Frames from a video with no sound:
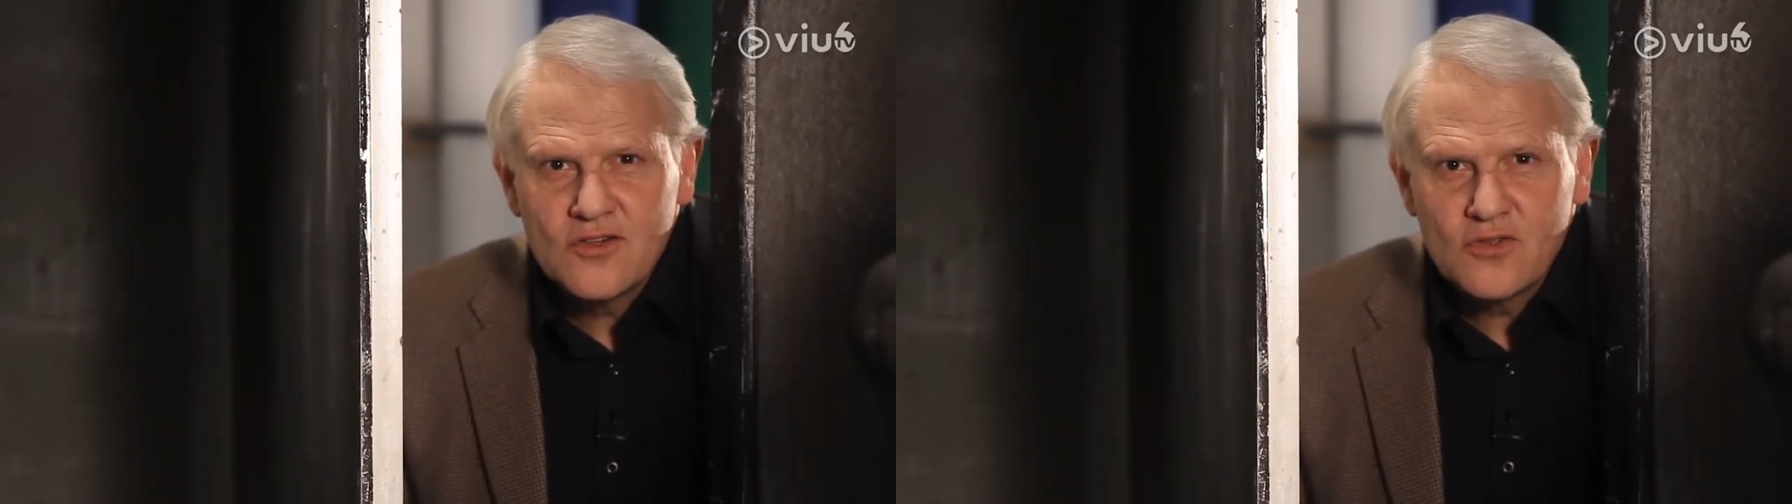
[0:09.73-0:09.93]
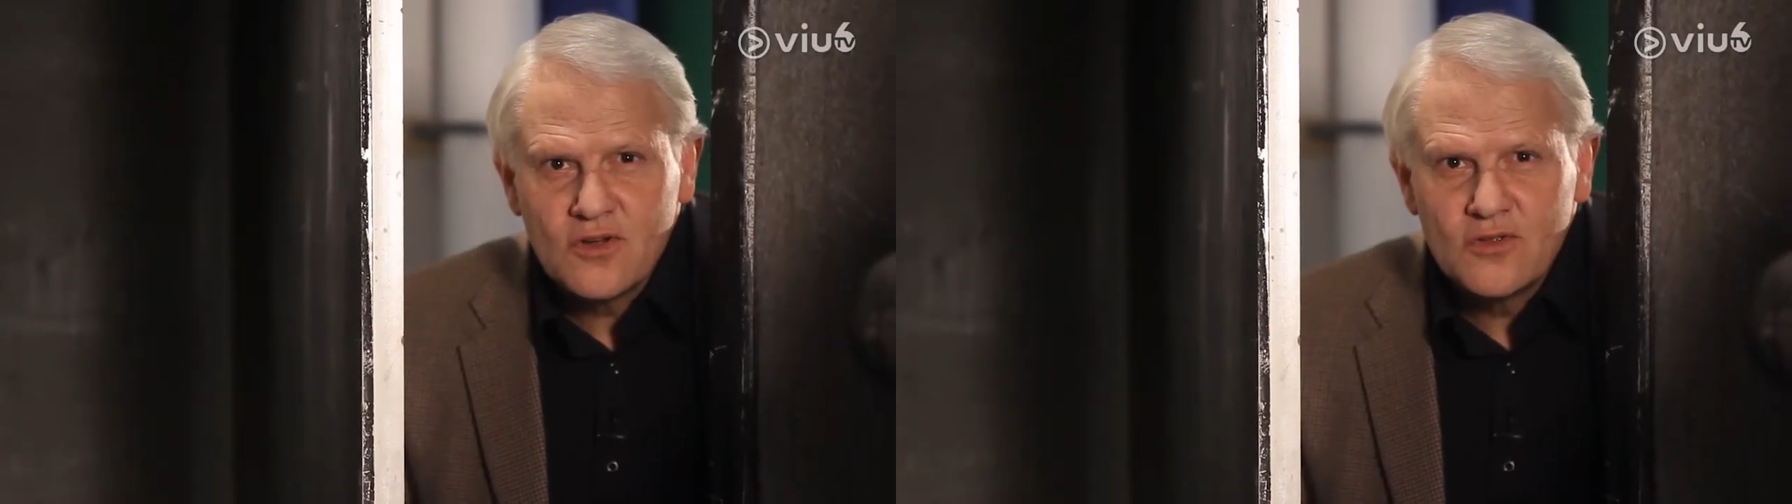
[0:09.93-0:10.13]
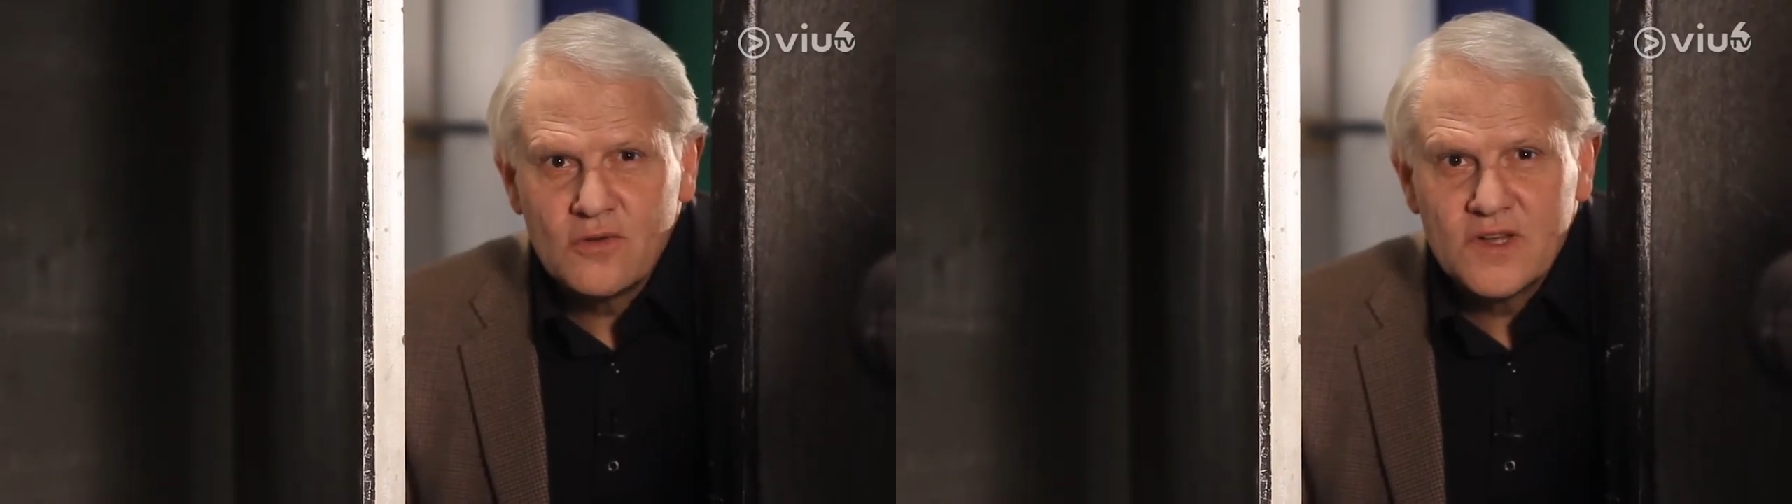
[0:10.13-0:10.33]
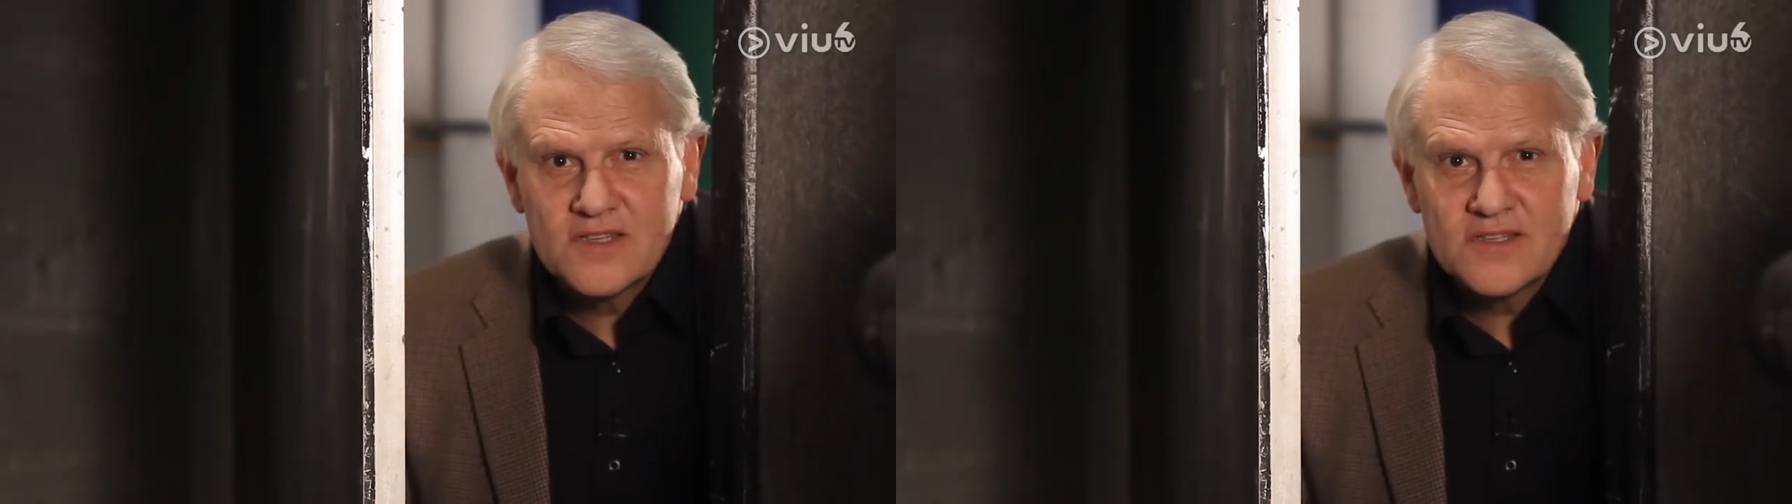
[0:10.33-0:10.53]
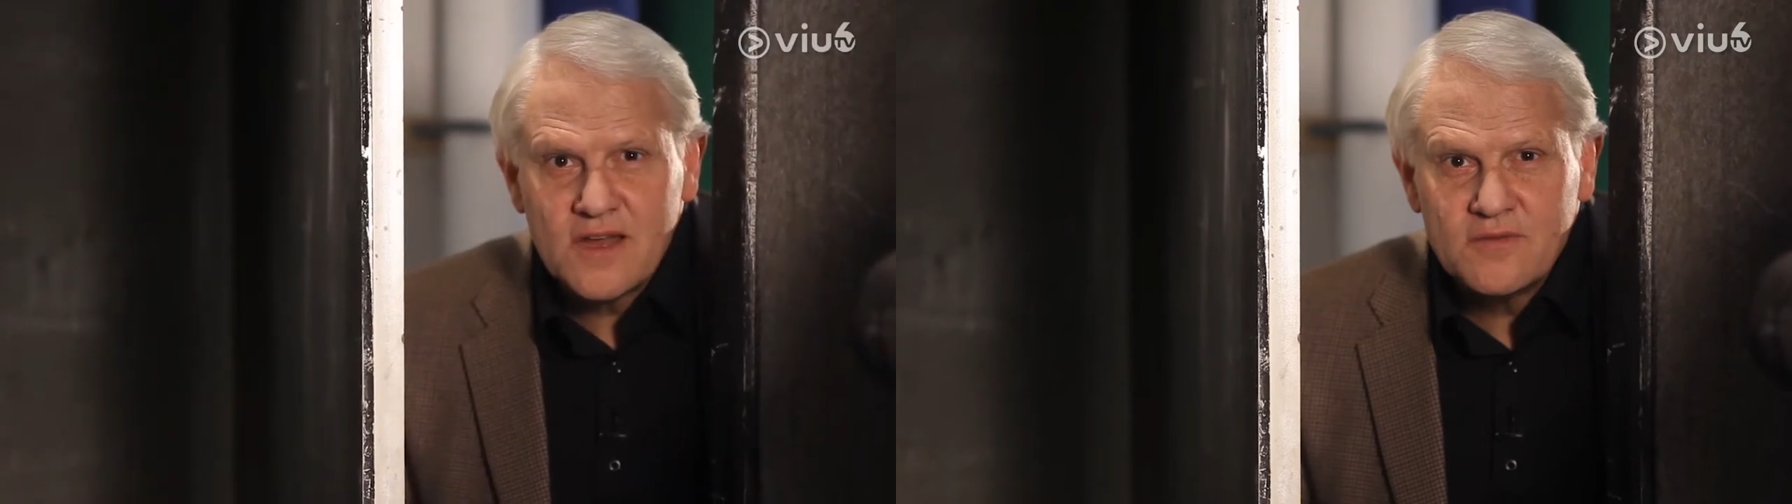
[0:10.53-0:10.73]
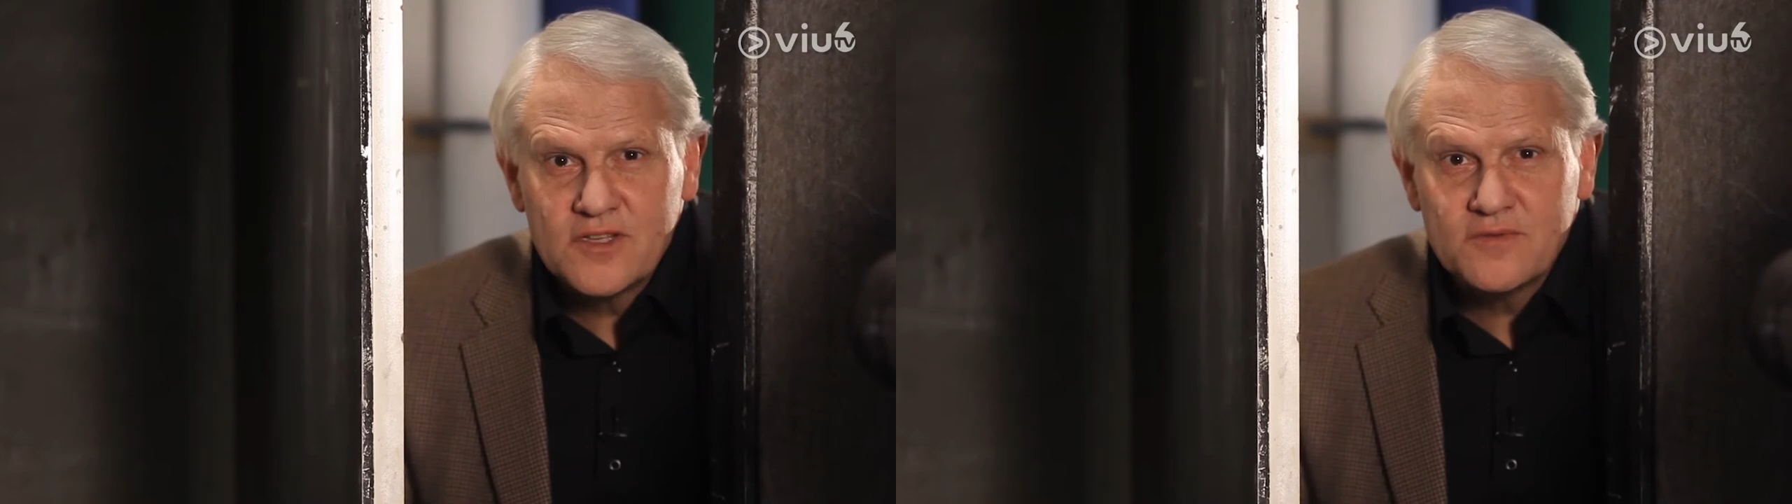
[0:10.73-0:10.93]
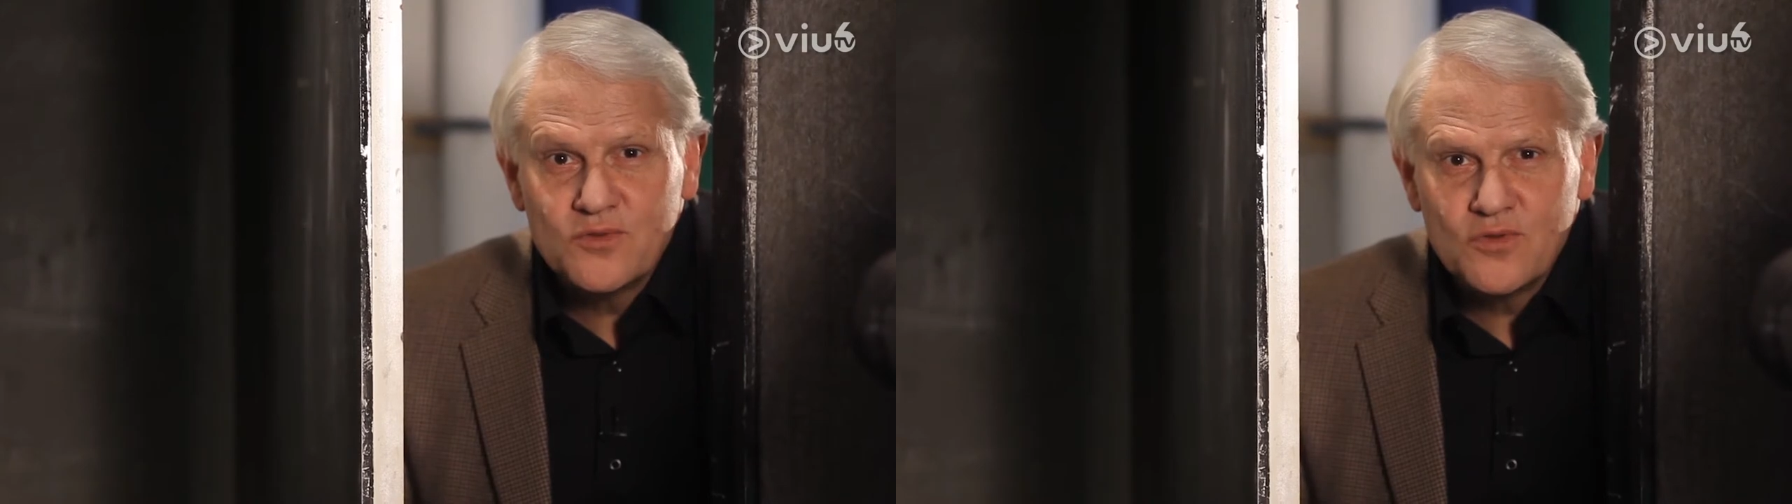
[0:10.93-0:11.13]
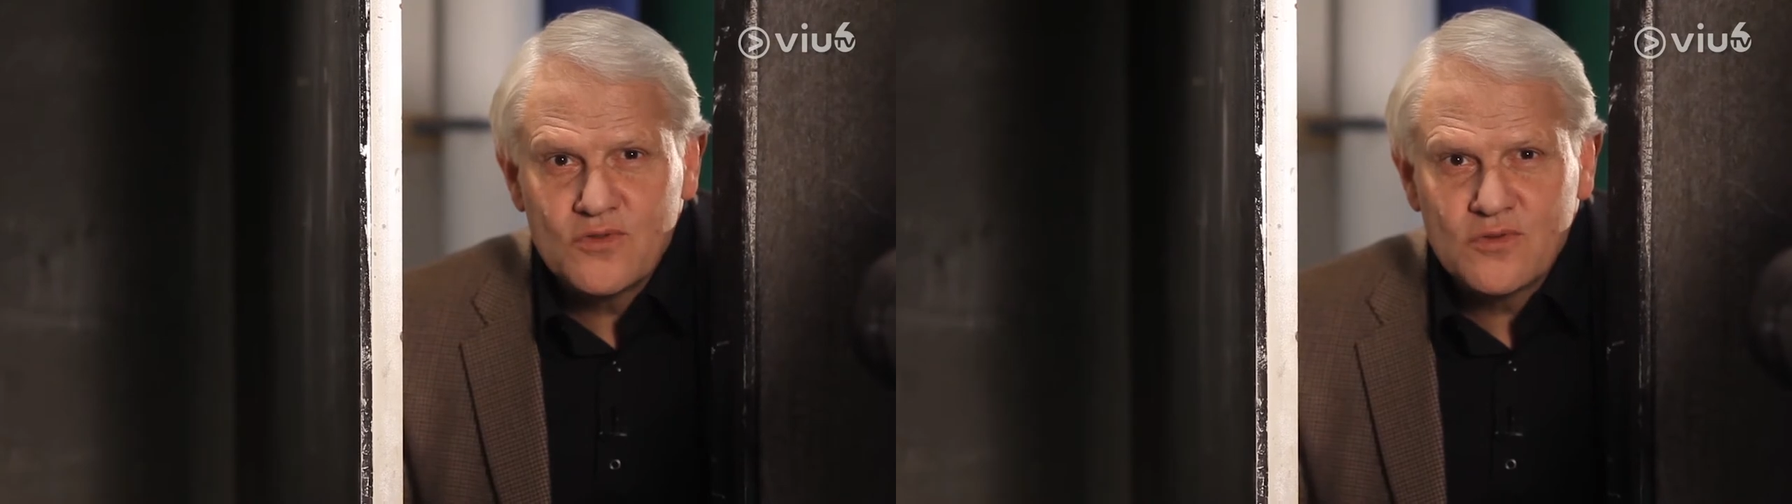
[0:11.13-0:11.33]
you're ready to defend your
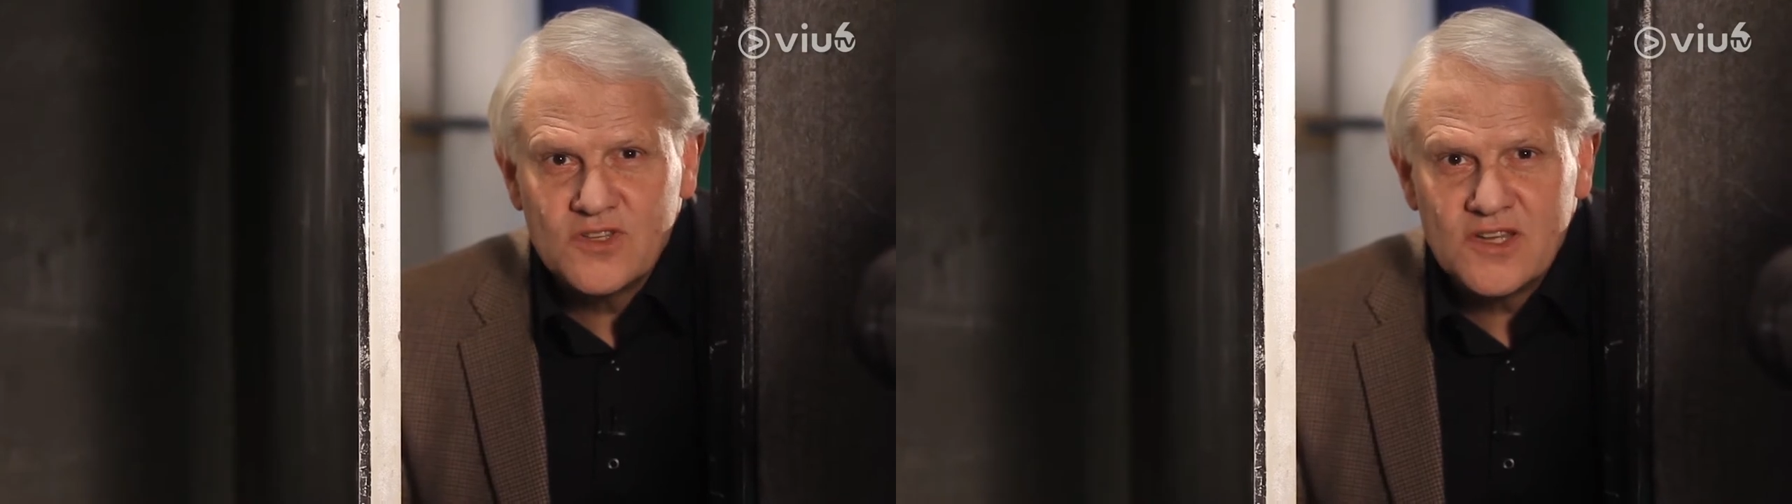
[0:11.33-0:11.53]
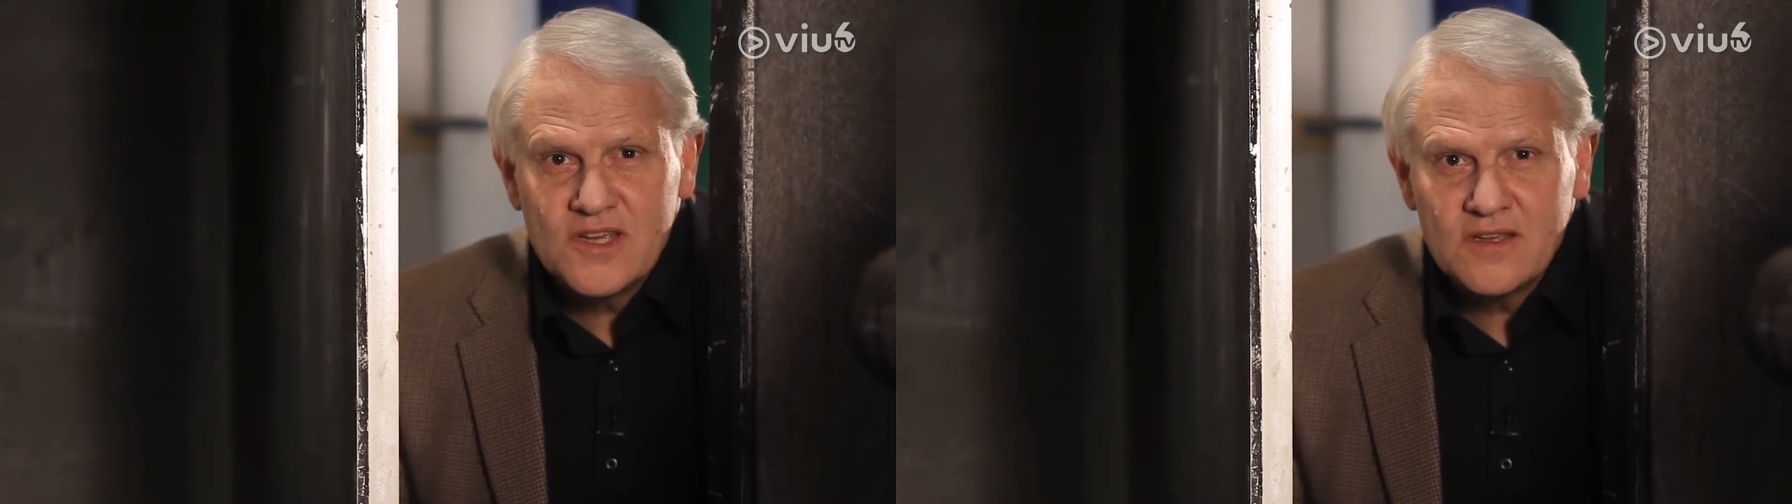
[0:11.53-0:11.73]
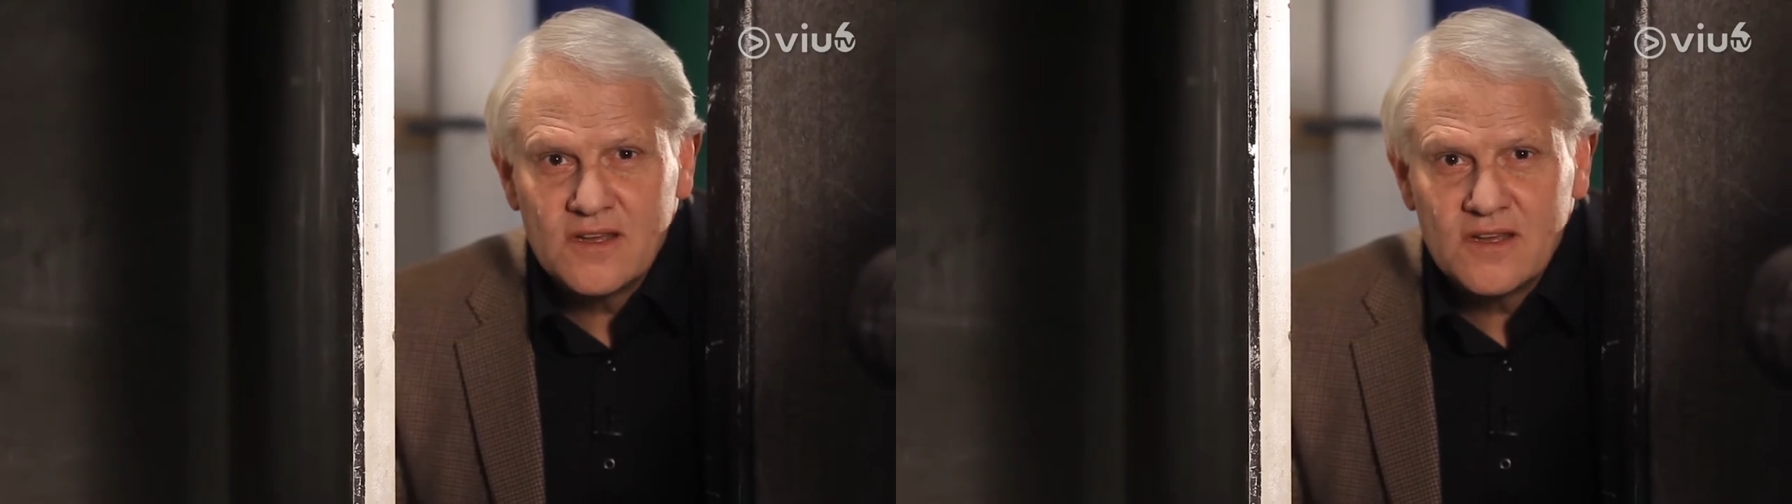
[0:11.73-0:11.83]
point of view,